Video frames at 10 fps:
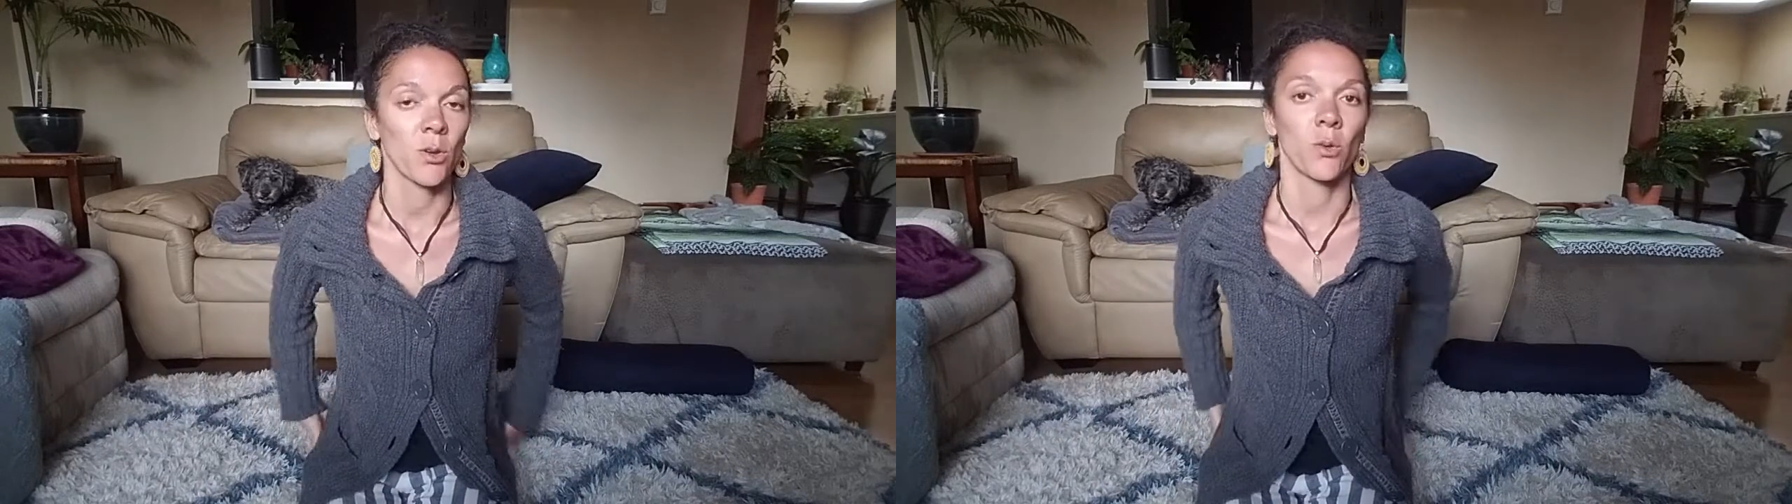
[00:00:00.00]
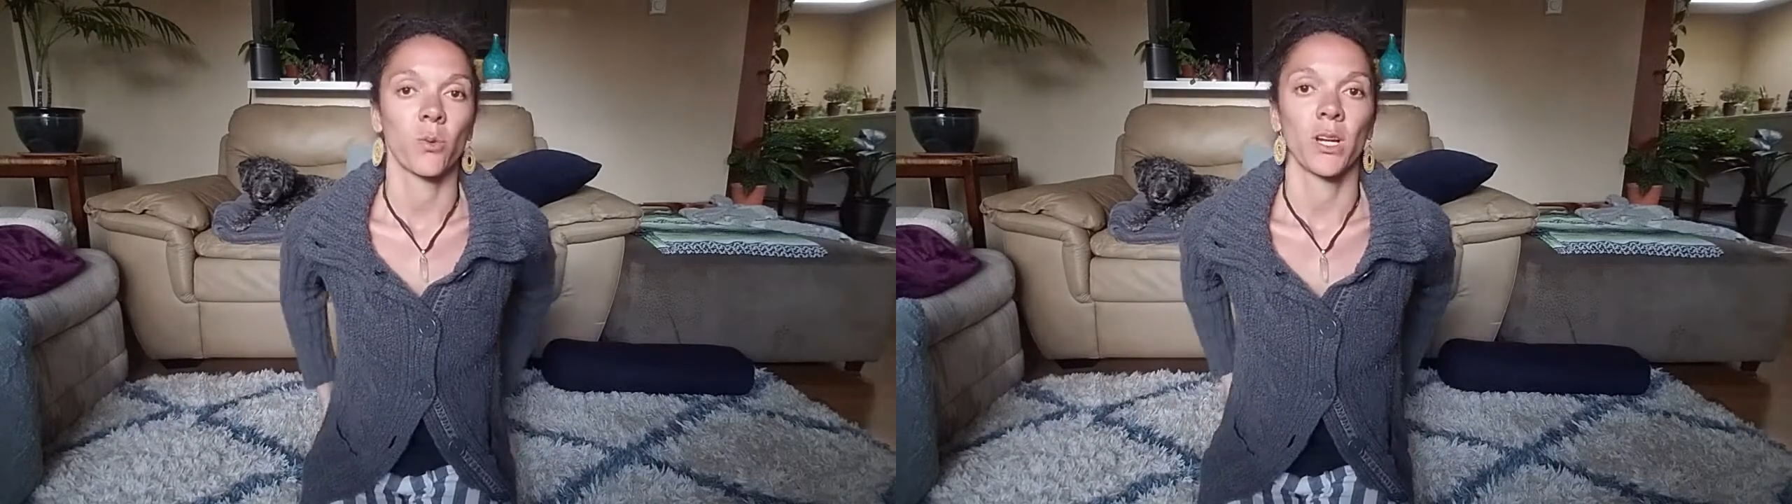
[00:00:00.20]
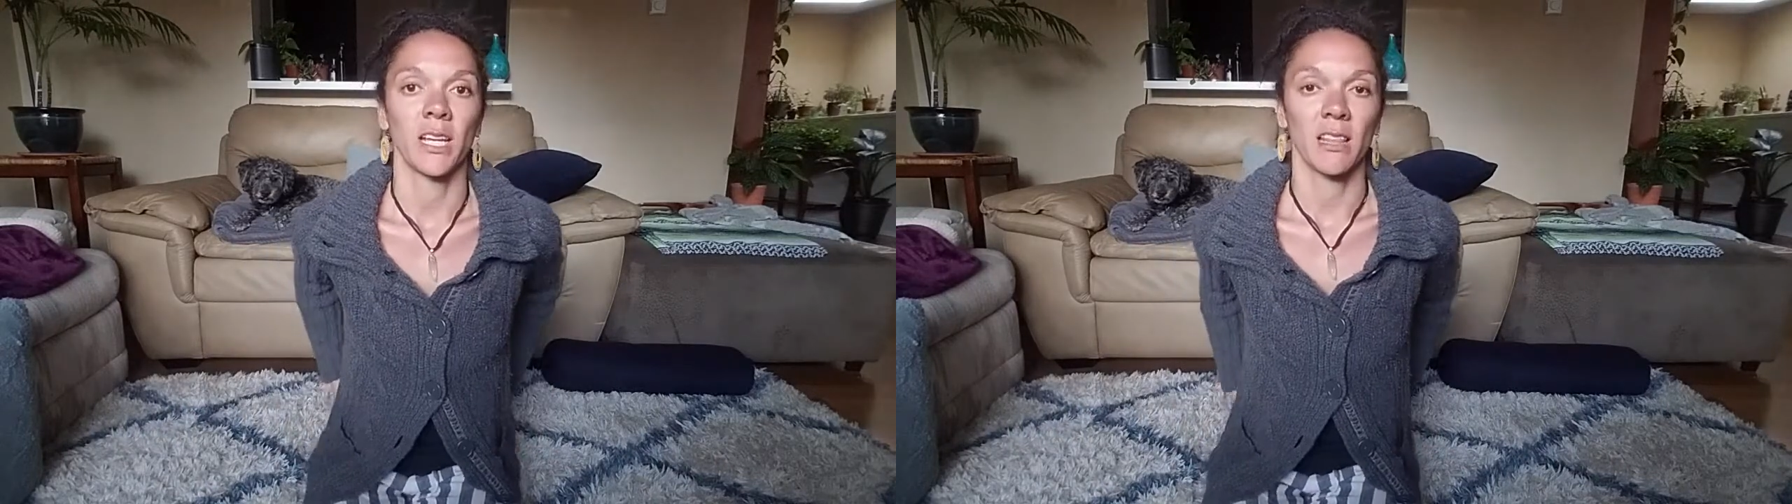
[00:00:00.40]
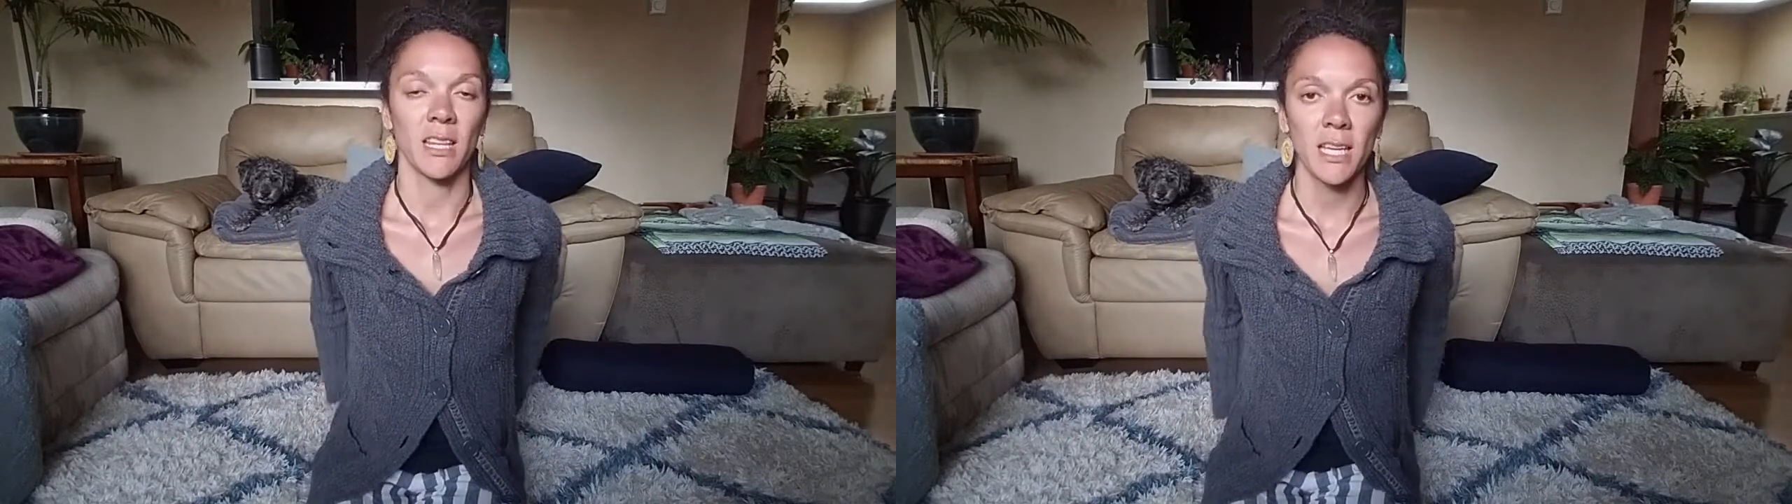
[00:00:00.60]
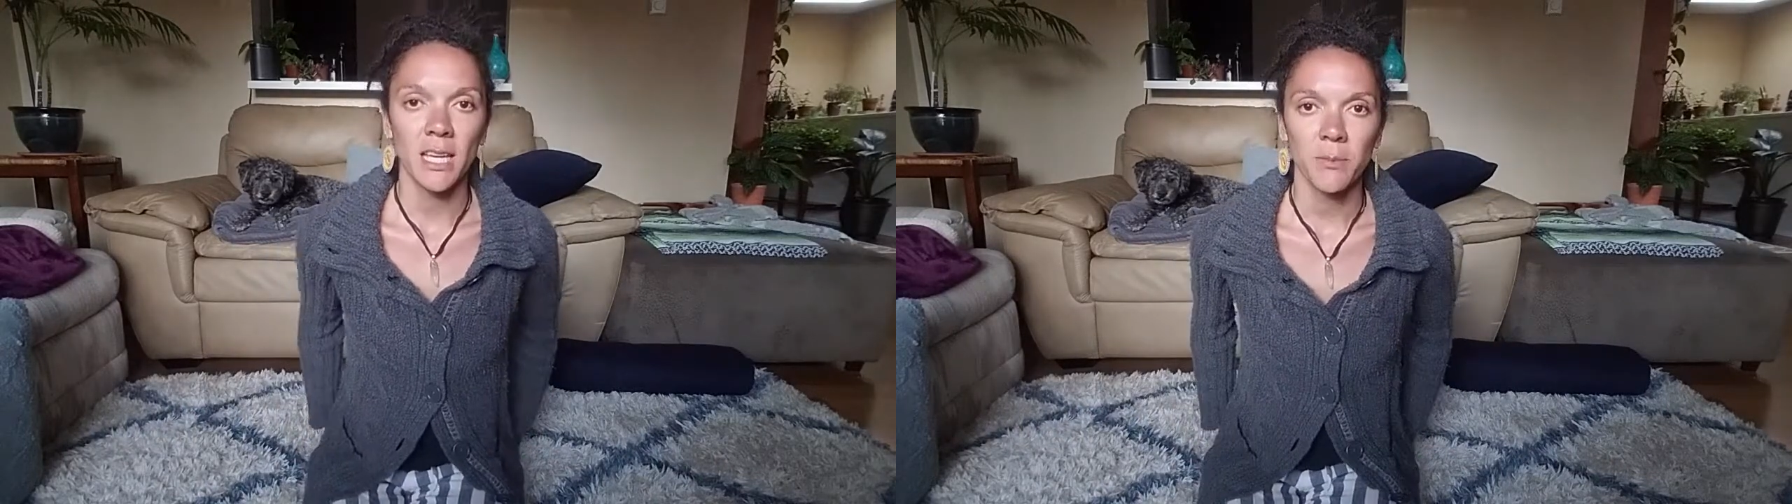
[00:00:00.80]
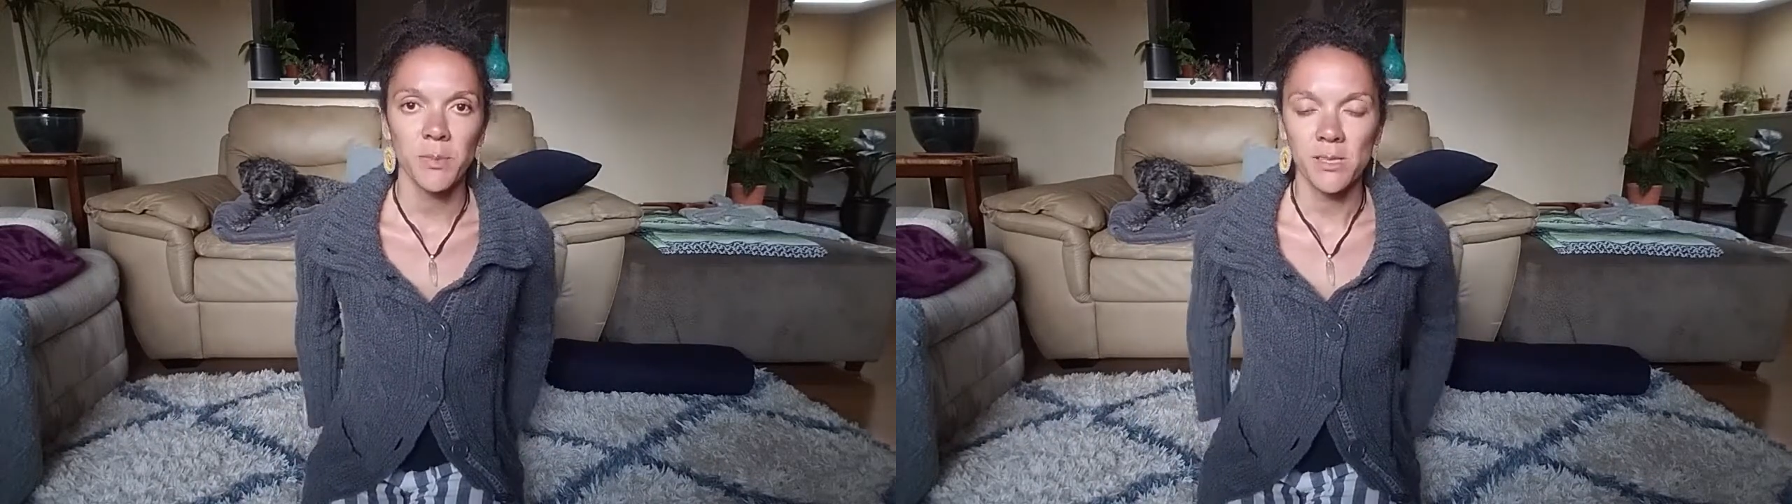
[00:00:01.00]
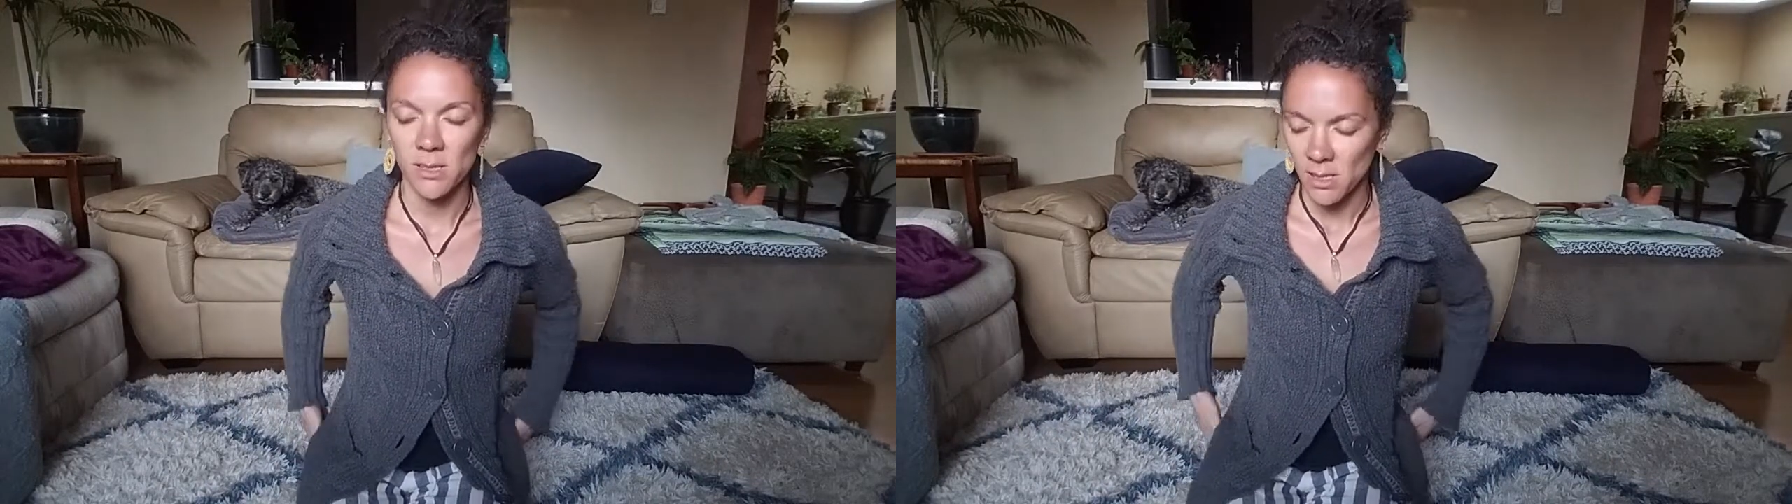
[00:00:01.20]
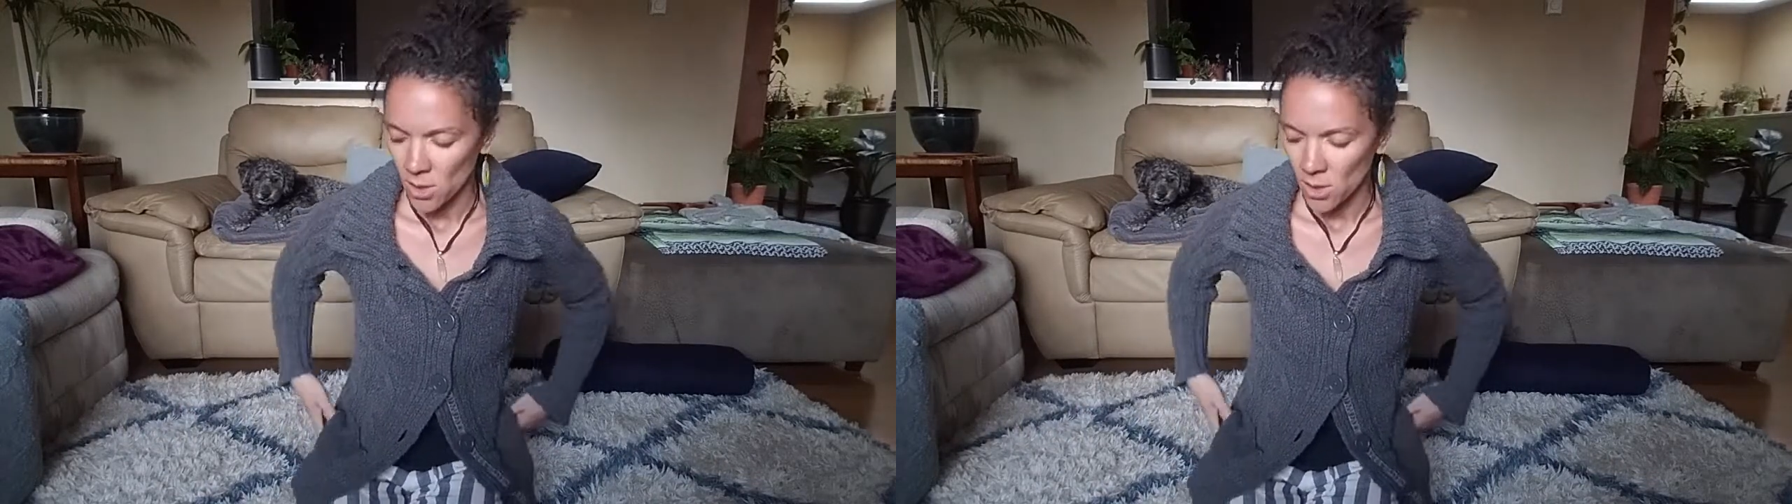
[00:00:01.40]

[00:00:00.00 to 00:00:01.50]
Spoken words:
We're gonna get the hips,